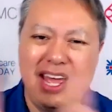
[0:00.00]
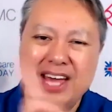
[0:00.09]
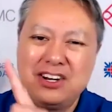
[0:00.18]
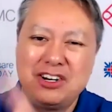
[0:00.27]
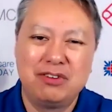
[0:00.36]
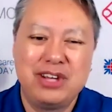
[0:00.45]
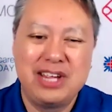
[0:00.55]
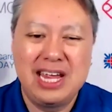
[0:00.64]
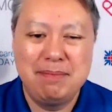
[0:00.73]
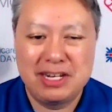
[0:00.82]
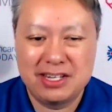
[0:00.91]
head on over to
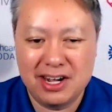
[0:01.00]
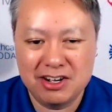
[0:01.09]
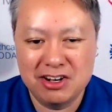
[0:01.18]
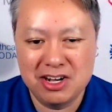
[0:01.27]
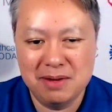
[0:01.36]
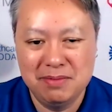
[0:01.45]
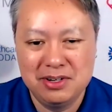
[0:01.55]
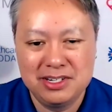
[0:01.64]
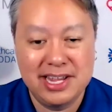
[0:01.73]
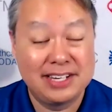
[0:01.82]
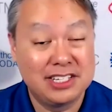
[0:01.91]
hitmic.com
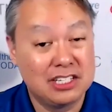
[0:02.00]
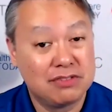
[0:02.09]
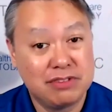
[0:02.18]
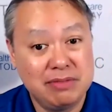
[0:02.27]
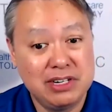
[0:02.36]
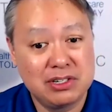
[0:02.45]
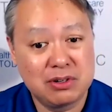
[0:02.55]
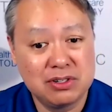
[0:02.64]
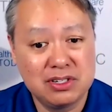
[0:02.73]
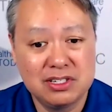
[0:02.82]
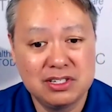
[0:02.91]
to access free
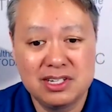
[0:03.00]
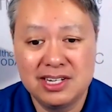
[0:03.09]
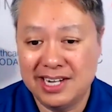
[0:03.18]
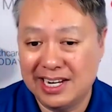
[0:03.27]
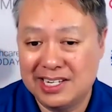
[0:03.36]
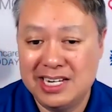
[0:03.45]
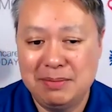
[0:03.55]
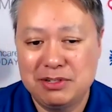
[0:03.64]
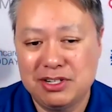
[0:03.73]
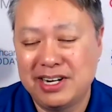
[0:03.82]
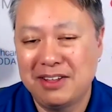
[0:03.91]
resources, get
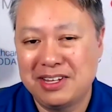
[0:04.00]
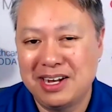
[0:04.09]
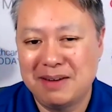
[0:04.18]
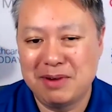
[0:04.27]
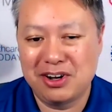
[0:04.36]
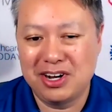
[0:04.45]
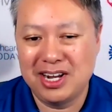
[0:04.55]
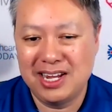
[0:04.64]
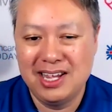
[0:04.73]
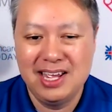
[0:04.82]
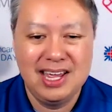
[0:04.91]
tips on healthcare marketing,